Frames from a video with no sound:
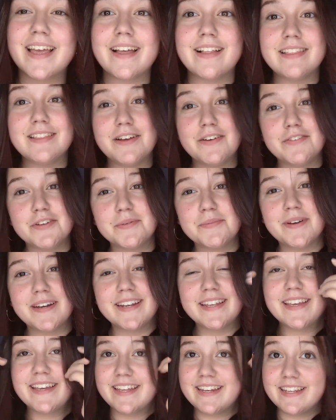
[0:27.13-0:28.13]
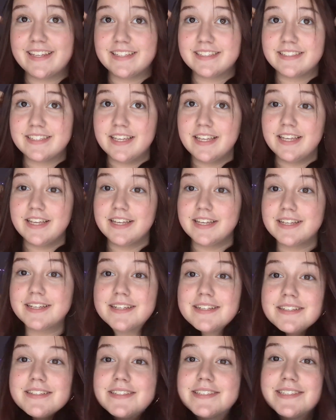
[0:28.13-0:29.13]
Hello everybody, it is
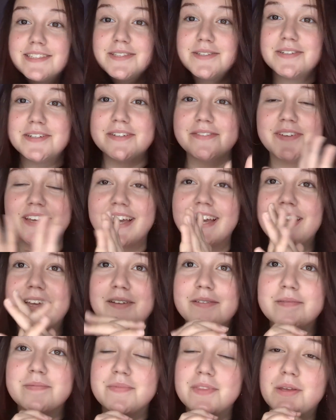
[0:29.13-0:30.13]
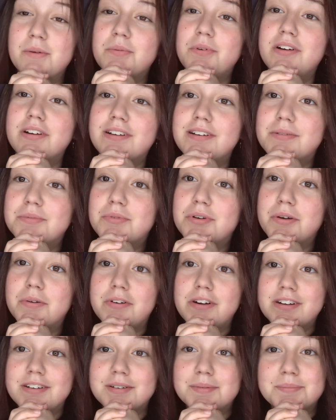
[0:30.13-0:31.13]
Vae. Welcome or
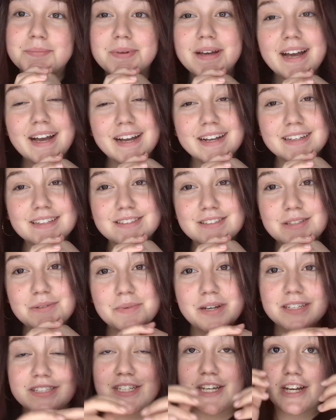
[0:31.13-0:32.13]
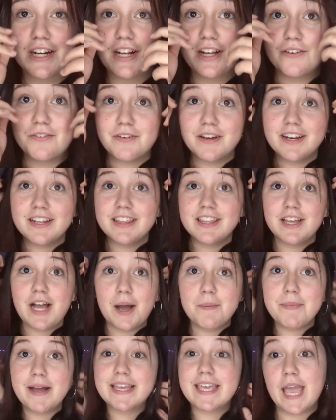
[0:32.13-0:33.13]
welcome back to my channel. I finally
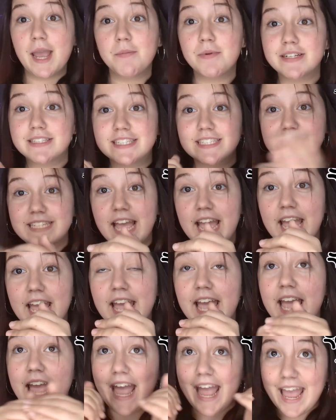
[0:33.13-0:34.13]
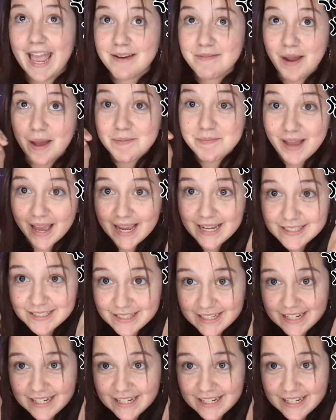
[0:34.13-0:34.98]
got my camera to stay and my bangs are